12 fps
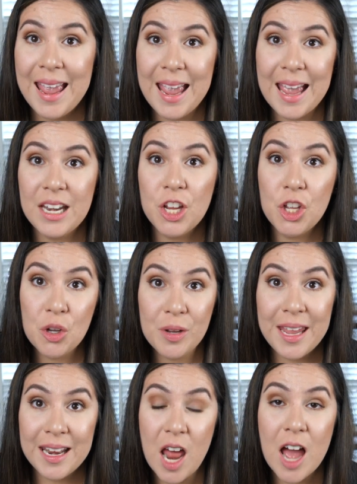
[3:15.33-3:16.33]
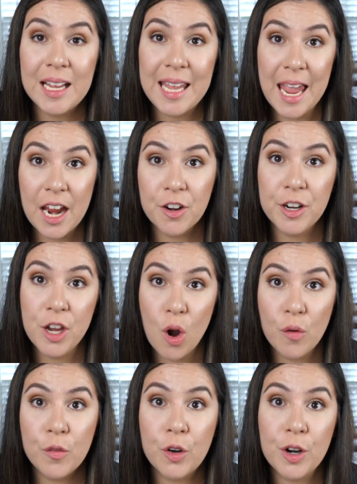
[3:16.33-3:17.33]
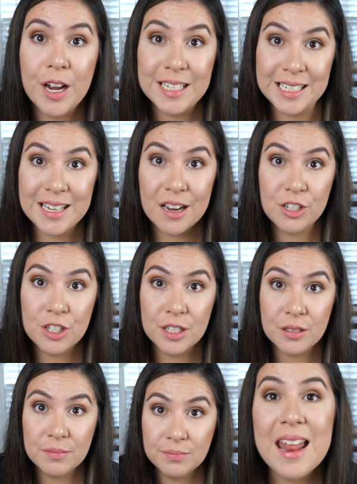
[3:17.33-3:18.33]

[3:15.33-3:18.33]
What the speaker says: and you cannot carry over a deduction.